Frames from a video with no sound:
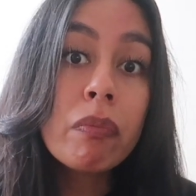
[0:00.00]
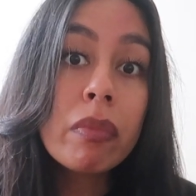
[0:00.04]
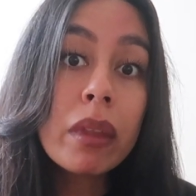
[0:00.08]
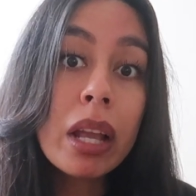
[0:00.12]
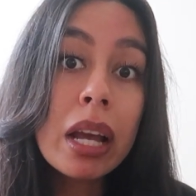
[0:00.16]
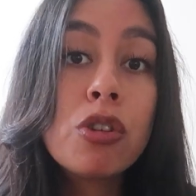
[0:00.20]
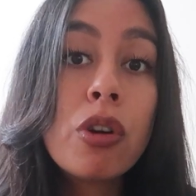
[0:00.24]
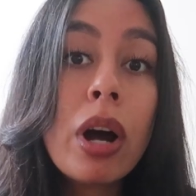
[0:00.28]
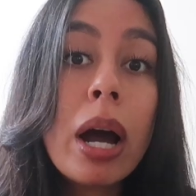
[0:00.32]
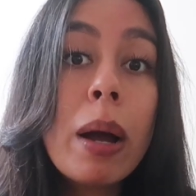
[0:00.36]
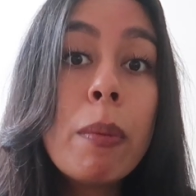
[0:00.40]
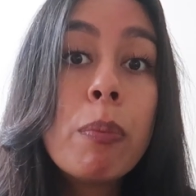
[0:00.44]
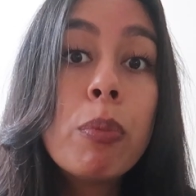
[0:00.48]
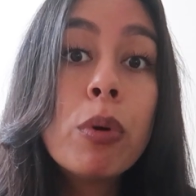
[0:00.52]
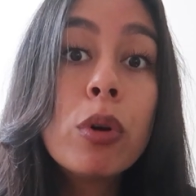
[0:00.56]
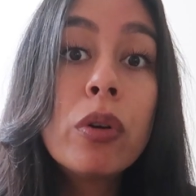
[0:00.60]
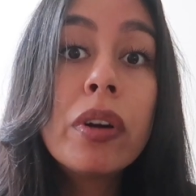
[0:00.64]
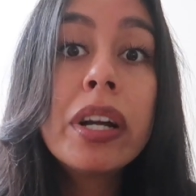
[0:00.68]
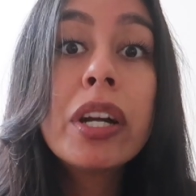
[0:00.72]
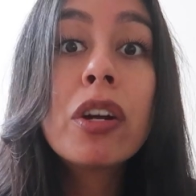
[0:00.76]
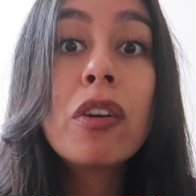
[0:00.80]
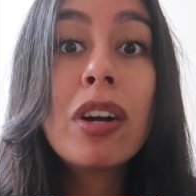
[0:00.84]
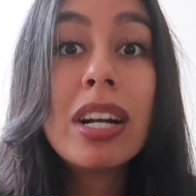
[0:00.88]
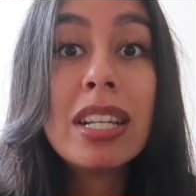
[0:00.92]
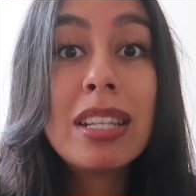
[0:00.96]
try
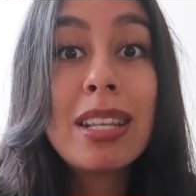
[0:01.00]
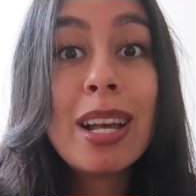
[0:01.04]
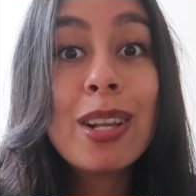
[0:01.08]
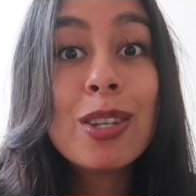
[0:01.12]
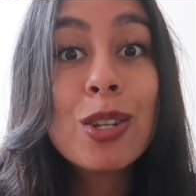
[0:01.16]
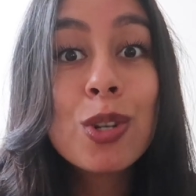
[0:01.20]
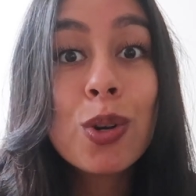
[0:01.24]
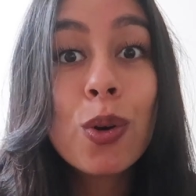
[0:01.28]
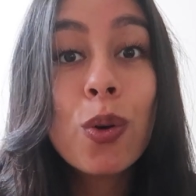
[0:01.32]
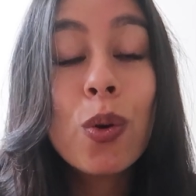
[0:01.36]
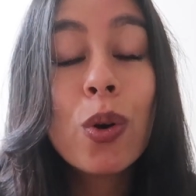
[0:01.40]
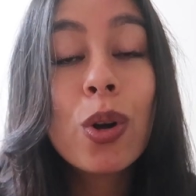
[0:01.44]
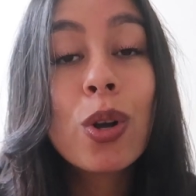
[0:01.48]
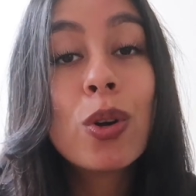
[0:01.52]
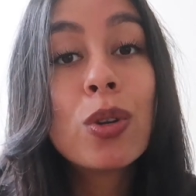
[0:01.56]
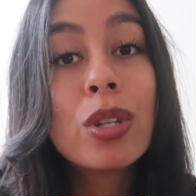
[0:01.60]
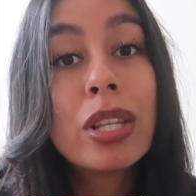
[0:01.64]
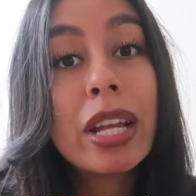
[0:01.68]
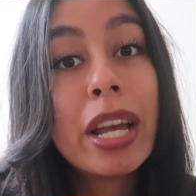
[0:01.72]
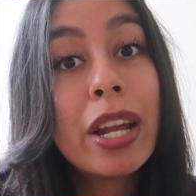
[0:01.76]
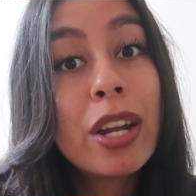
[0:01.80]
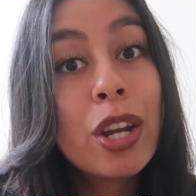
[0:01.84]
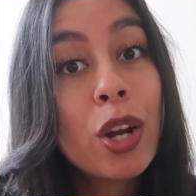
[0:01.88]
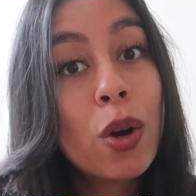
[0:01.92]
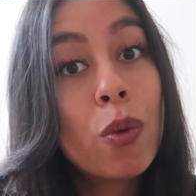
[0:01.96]
pouring your essential oils
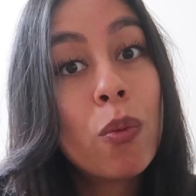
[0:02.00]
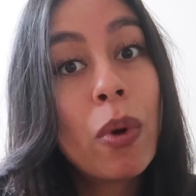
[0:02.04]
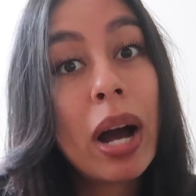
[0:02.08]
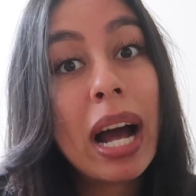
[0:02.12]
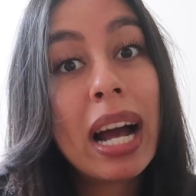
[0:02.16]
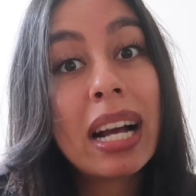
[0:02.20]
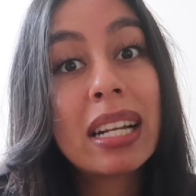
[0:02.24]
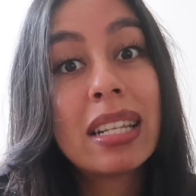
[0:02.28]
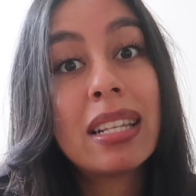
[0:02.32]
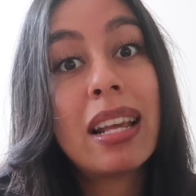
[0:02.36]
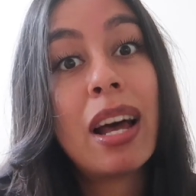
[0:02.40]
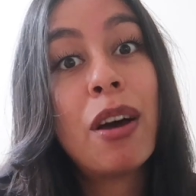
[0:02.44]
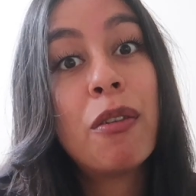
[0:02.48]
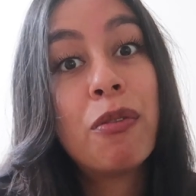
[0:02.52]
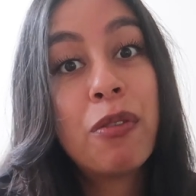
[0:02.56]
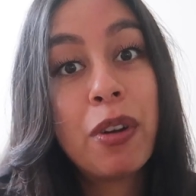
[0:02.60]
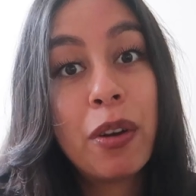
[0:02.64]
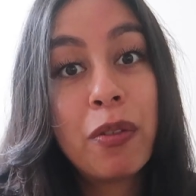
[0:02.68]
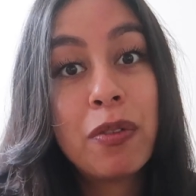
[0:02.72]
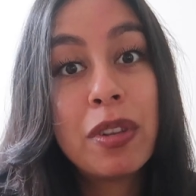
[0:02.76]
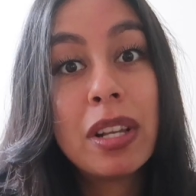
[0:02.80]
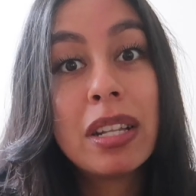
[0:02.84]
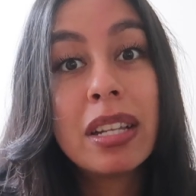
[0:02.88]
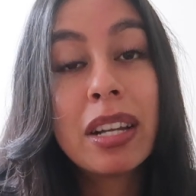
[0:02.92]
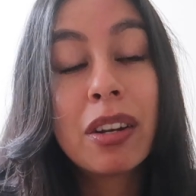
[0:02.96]
in your wax at
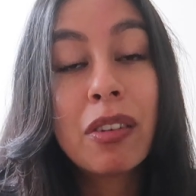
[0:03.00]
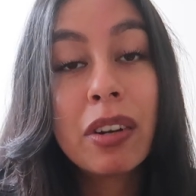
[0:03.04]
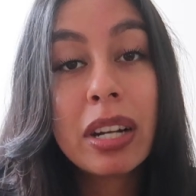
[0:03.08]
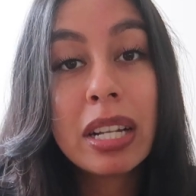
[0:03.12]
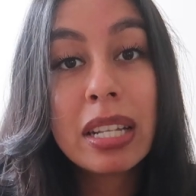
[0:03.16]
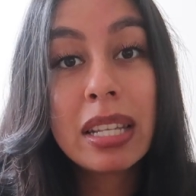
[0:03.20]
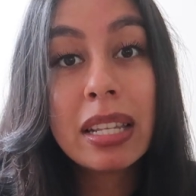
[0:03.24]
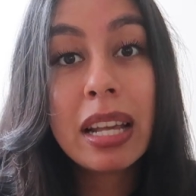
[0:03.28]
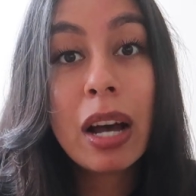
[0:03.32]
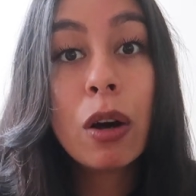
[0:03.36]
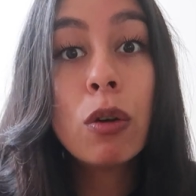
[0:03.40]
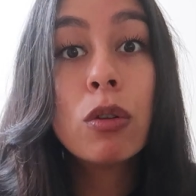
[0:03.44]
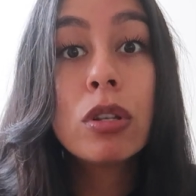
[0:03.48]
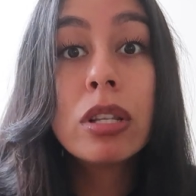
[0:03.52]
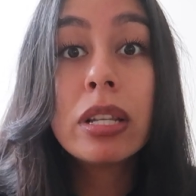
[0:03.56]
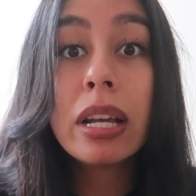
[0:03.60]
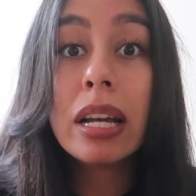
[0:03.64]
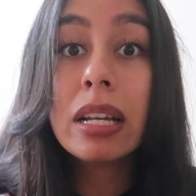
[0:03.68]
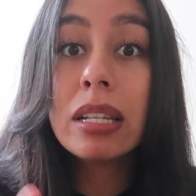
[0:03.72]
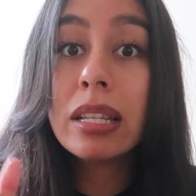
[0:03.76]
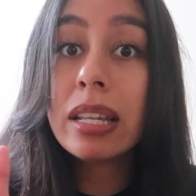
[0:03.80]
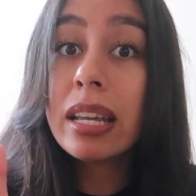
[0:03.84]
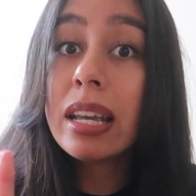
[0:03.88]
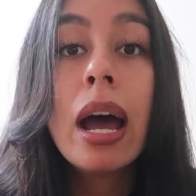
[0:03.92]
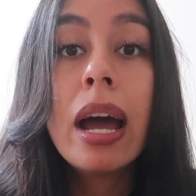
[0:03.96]
50 degrees
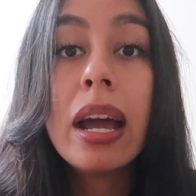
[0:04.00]
Celsius.